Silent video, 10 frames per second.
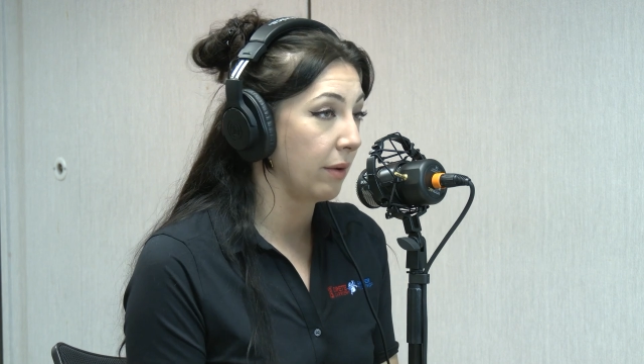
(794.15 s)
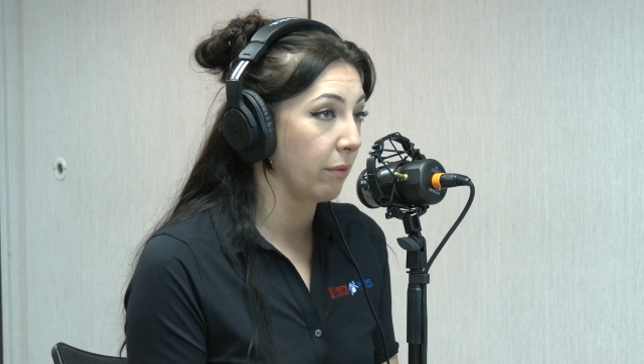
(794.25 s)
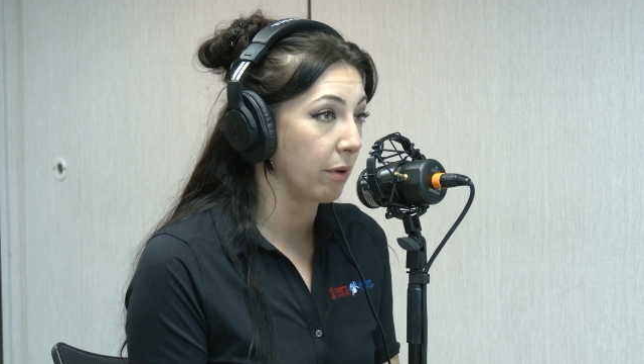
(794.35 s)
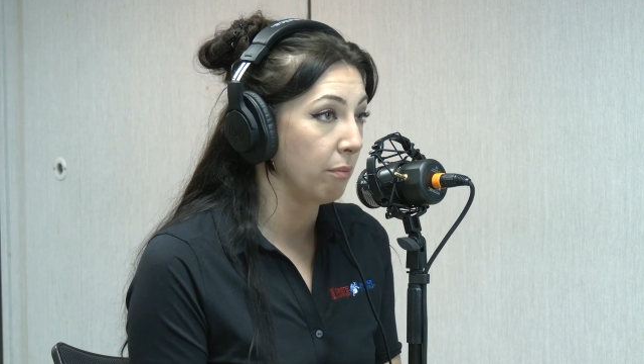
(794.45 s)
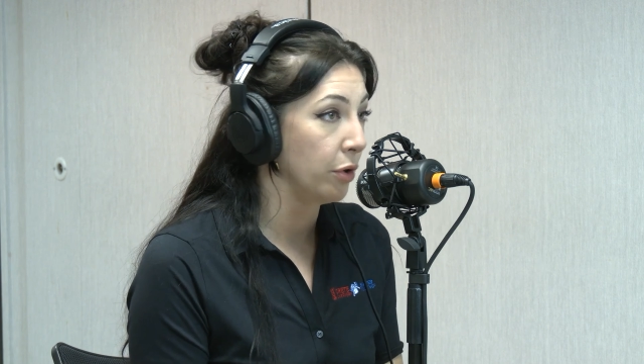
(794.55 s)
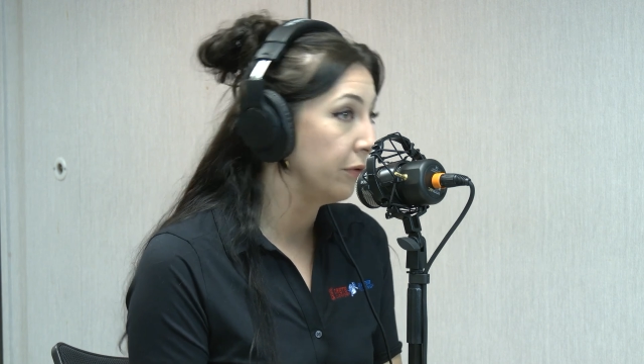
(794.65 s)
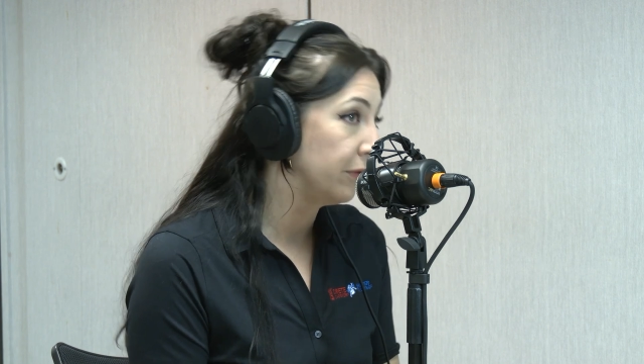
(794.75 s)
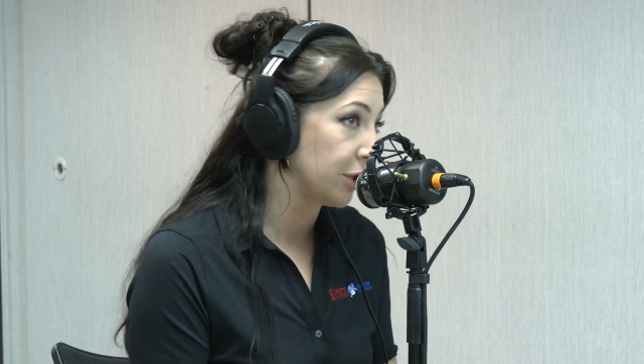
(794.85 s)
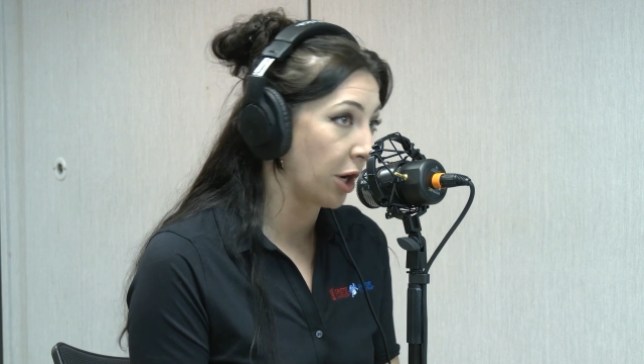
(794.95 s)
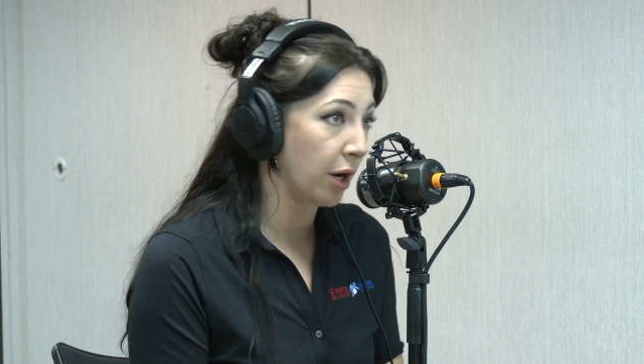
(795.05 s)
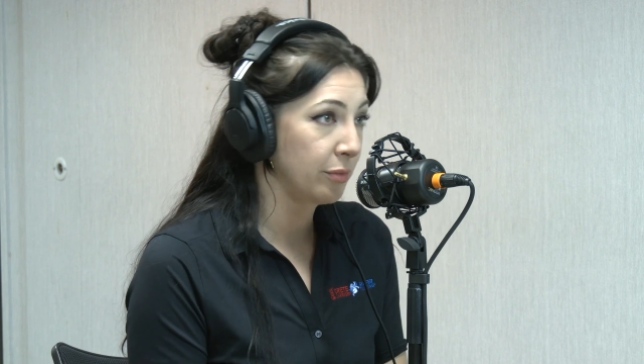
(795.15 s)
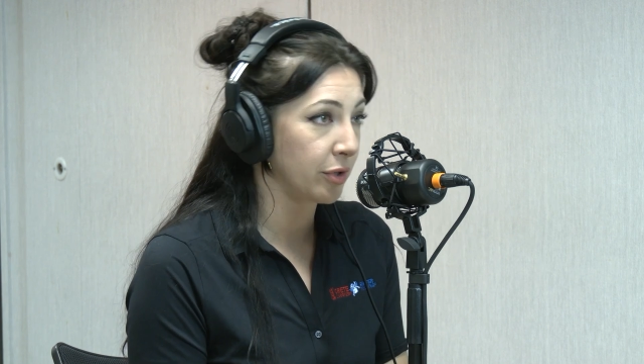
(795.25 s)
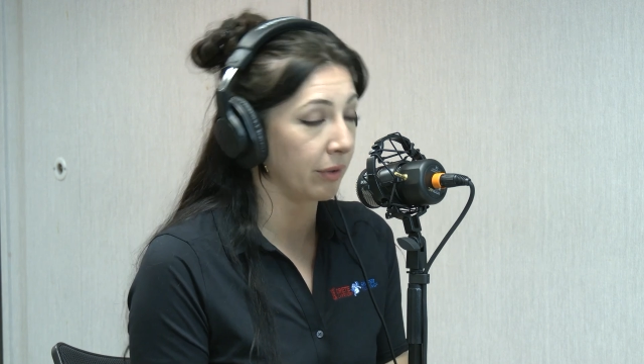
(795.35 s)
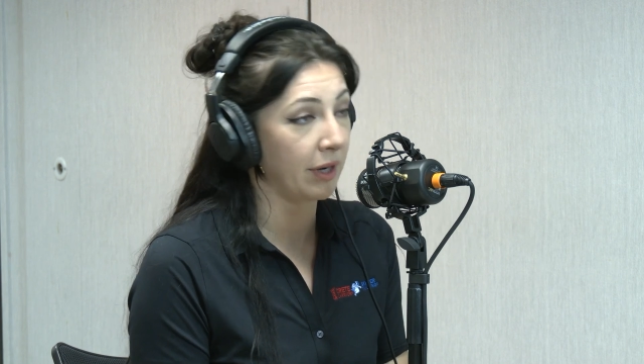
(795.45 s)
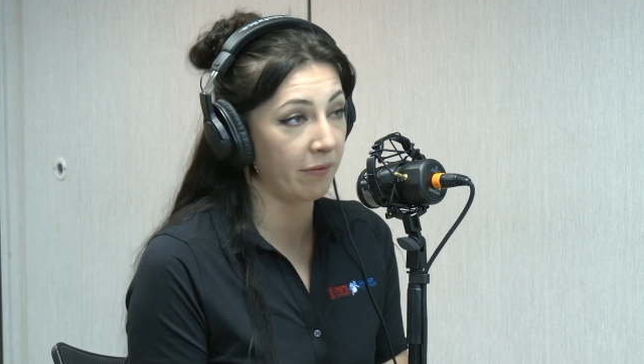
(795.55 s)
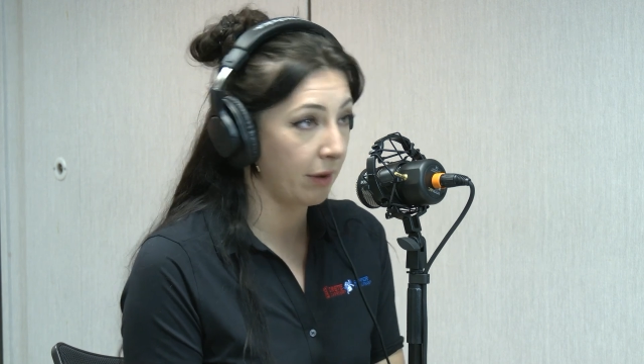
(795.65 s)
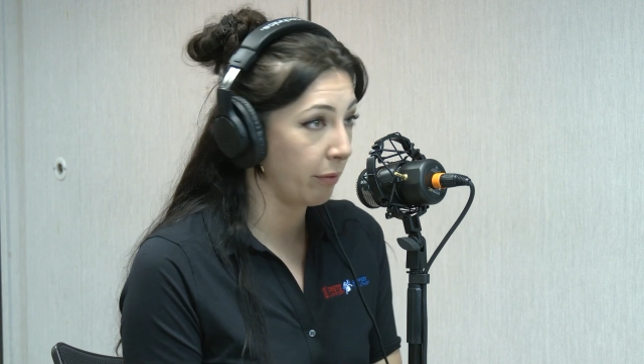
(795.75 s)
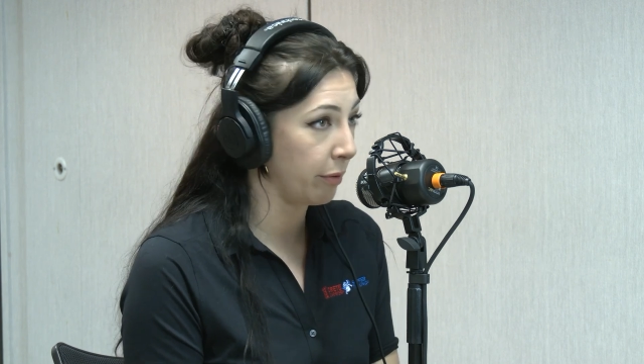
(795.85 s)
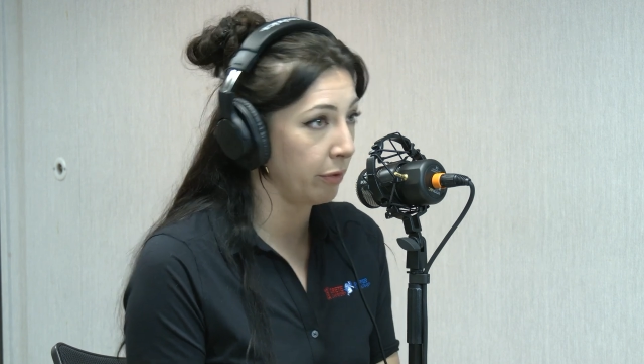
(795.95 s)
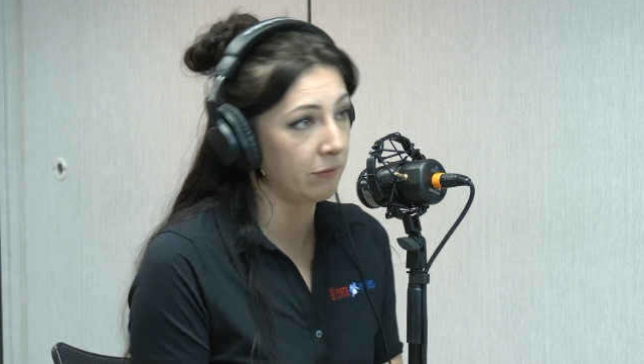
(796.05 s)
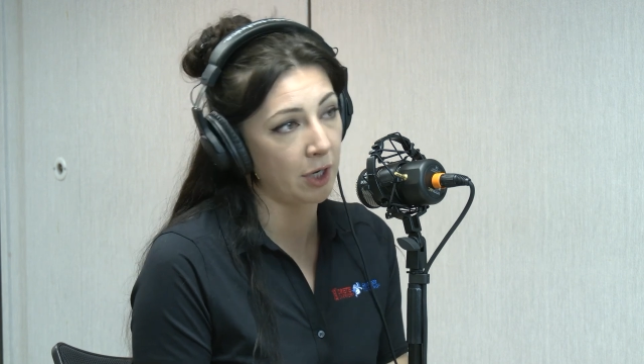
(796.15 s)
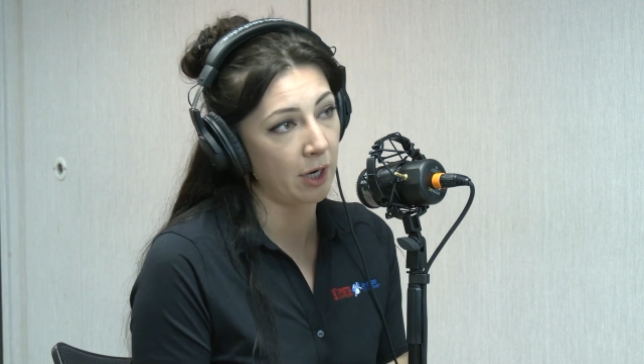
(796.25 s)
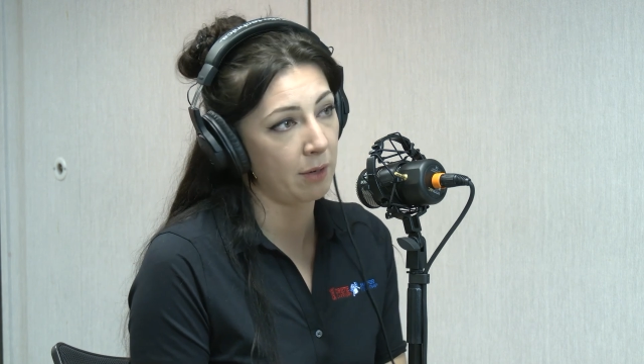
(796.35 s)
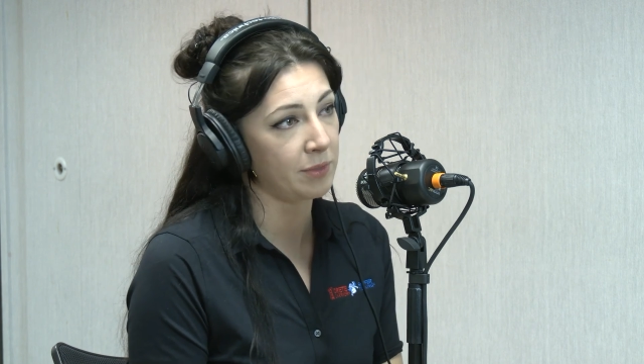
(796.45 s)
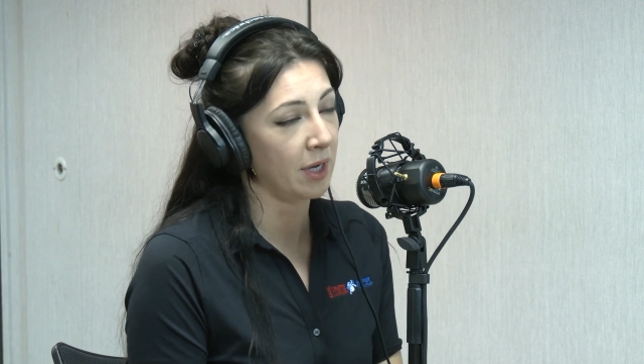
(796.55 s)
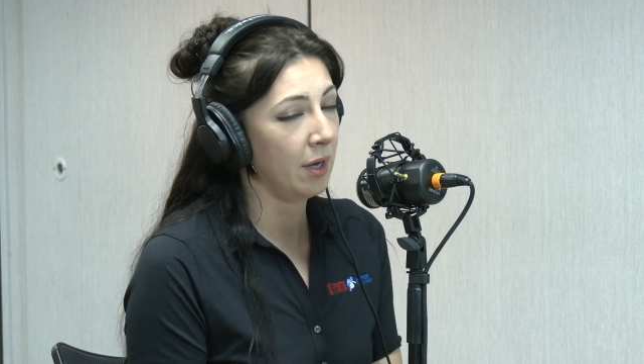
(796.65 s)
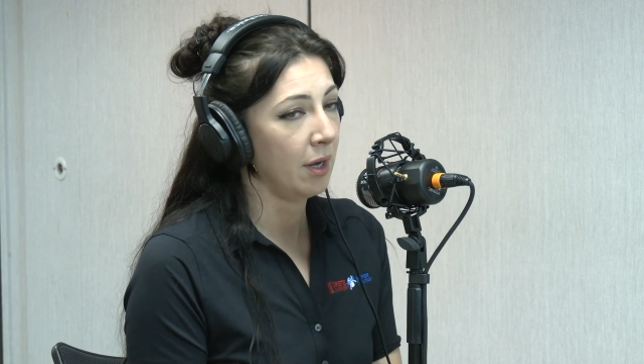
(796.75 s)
they want to move jobs or if they want to move jobs.